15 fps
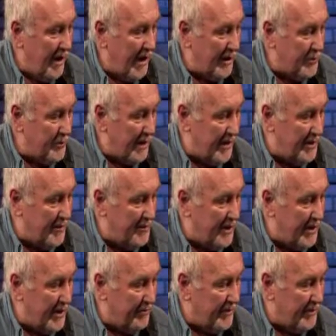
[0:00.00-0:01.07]
I tried to
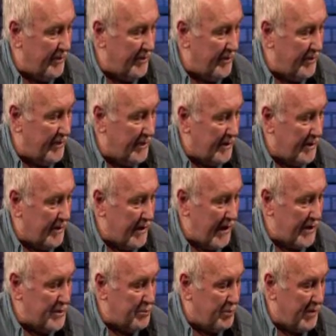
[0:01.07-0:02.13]
think of it
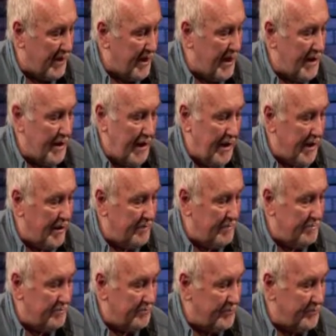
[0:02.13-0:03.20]
as
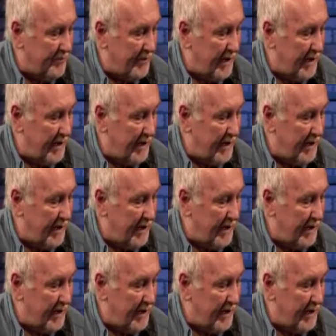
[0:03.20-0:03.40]
playing